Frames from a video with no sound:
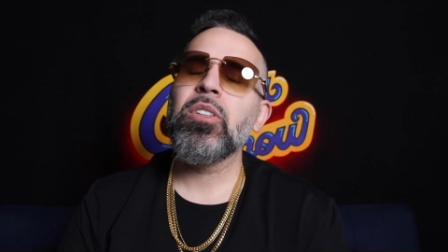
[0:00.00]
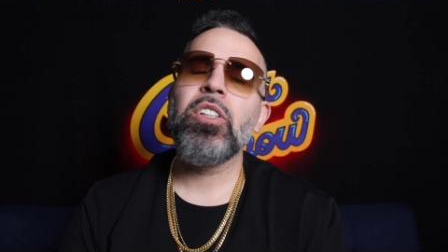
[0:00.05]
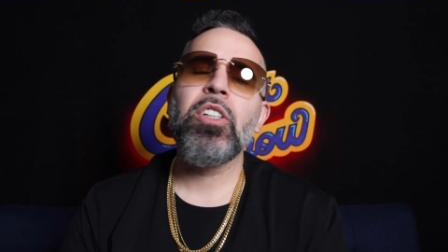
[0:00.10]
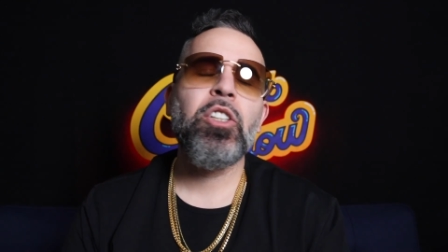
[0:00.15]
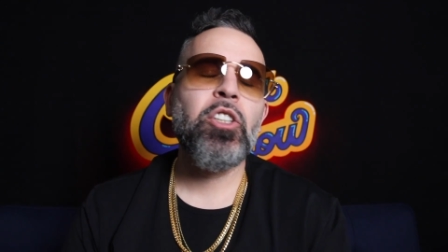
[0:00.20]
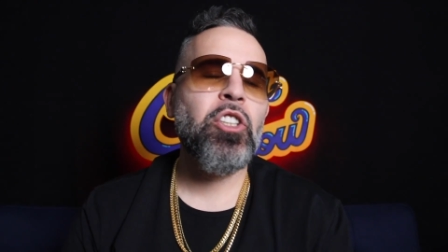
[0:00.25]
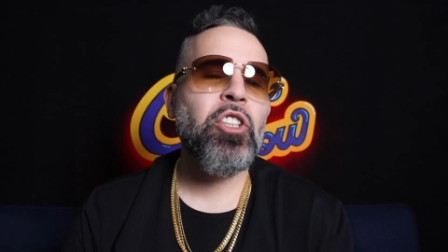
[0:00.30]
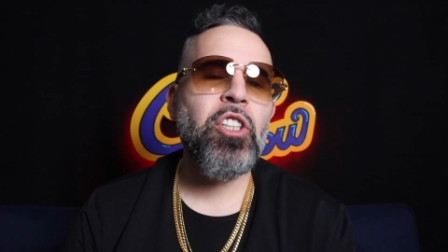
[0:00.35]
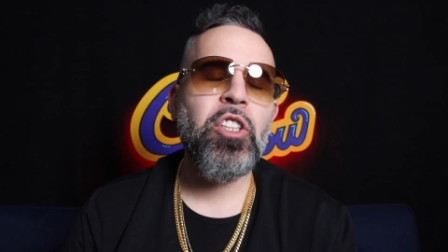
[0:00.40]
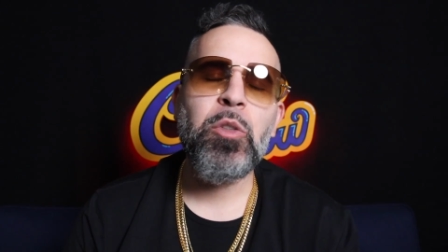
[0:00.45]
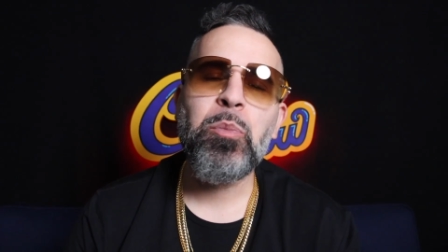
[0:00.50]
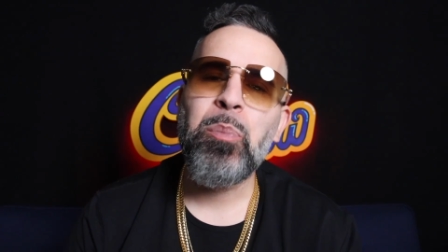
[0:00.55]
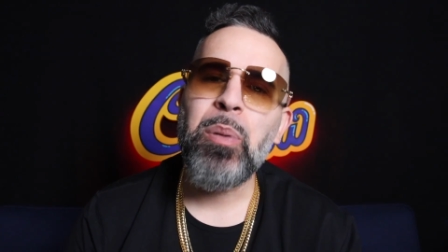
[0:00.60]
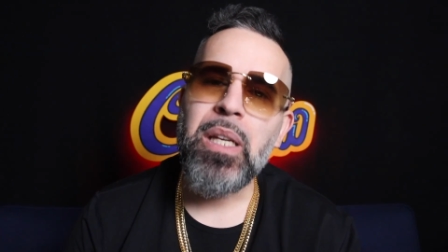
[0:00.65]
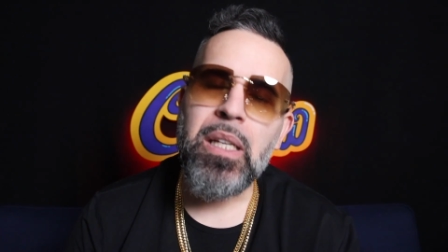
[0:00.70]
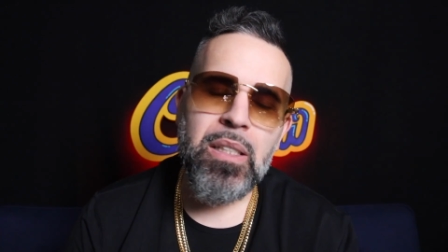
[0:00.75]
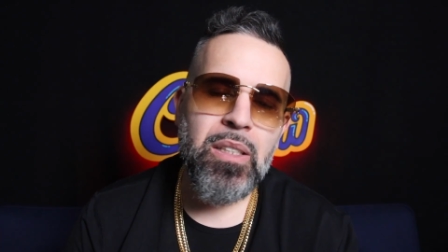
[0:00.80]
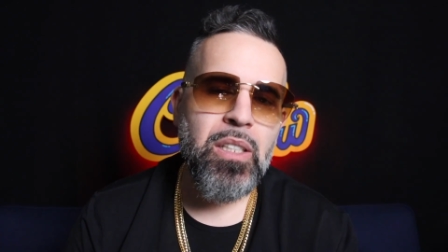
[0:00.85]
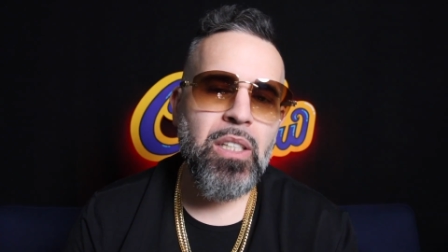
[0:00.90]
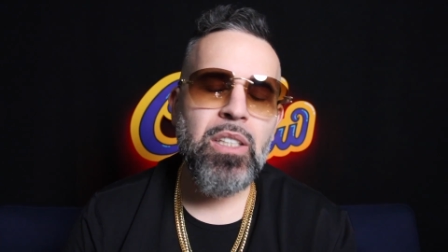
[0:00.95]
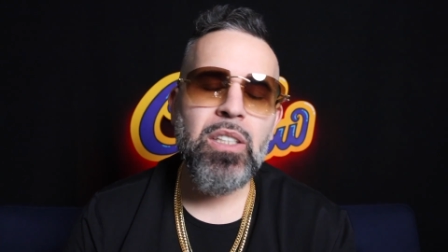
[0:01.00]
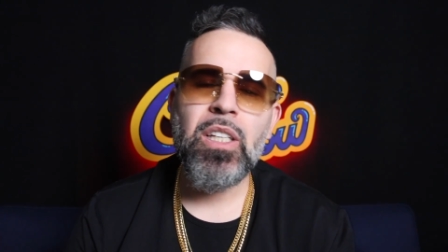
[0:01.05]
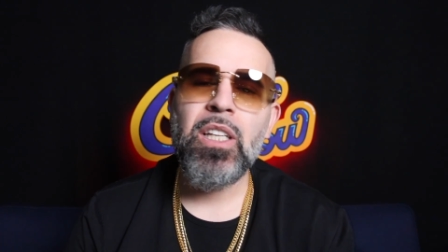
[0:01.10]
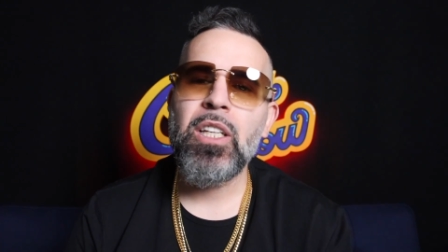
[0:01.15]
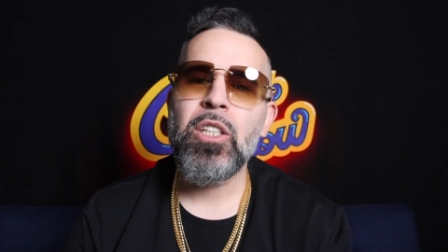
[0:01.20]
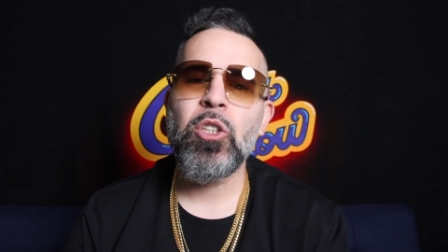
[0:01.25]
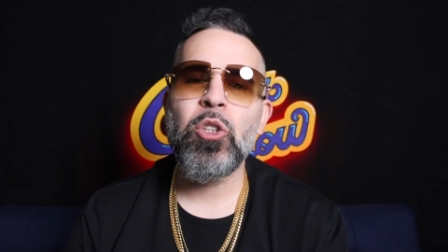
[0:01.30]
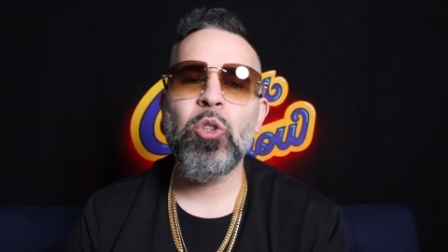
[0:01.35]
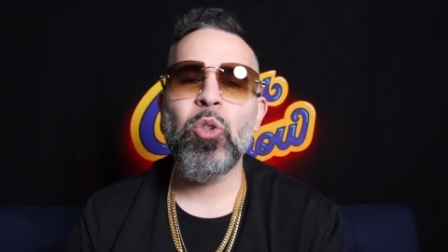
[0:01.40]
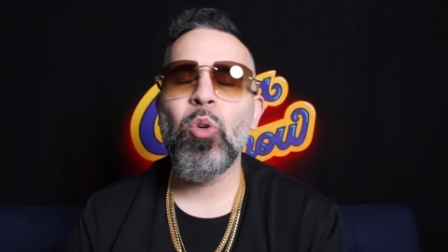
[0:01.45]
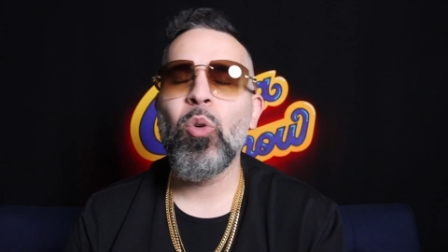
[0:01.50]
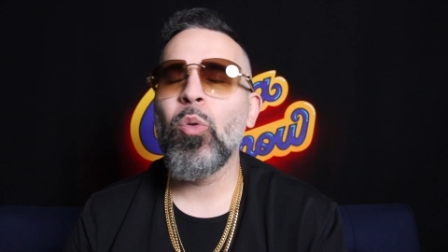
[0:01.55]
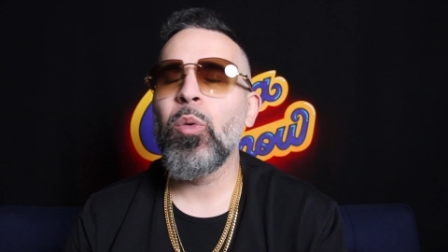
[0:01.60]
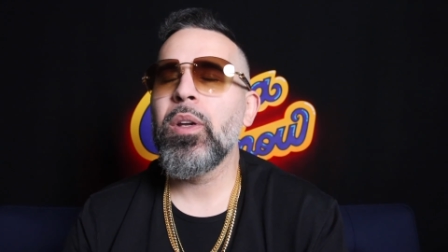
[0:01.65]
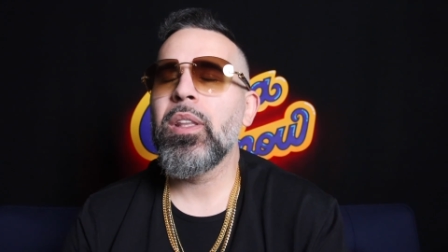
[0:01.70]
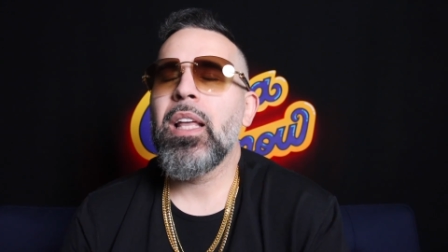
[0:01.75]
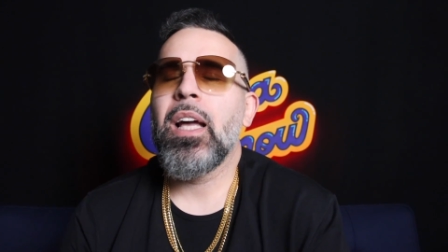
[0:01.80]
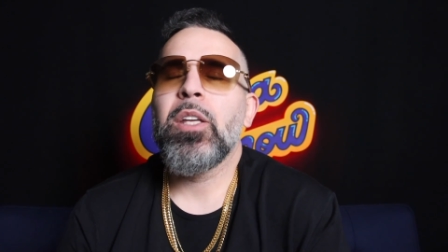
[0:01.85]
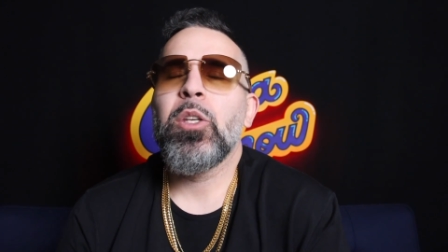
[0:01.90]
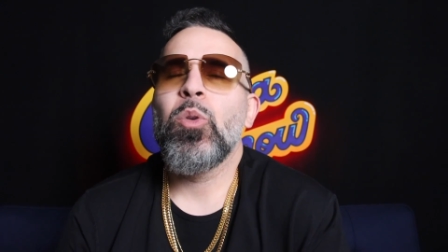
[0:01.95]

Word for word: there's just pieces in jewelry that